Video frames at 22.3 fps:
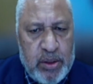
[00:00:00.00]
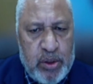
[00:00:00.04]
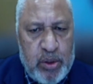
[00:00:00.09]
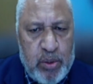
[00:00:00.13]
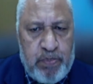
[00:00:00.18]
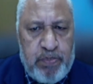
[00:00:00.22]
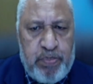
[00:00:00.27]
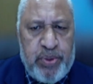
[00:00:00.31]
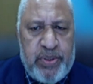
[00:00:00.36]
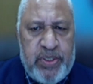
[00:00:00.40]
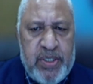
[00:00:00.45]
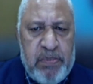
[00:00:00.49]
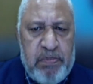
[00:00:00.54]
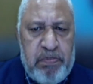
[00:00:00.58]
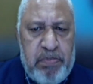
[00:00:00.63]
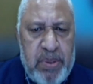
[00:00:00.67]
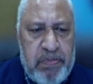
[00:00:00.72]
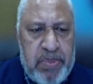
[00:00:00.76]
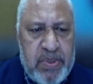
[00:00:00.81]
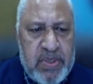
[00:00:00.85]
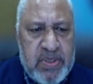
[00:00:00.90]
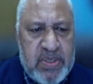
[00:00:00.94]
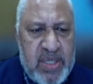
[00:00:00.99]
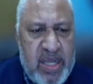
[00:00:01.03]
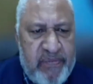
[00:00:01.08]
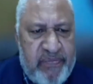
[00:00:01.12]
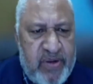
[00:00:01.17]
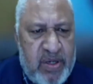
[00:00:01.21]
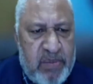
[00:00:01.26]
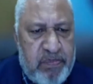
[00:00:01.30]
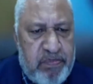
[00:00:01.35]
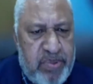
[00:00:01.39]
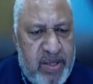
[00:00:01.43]
to put in people's
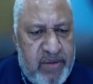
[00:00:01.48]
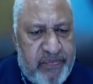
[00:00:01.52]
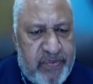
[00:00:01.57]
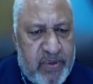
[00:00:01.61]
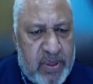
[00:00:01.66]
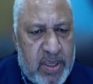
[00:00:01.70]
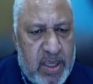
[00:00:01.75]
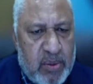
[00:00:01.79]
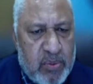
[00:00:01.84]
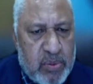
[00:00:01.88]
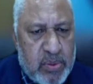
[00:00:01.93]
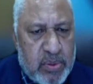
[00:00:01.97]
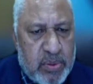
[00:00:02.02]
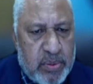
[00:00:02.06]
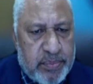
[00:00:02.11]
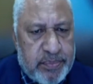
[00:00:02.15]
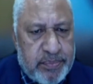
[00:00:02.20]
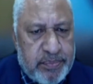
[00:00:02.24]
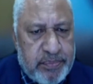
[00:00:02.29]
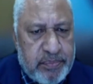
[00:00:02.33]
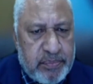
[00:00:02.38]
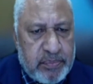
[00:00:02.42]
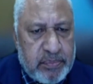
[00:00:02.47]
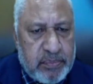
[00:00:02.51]
FNPF accounts.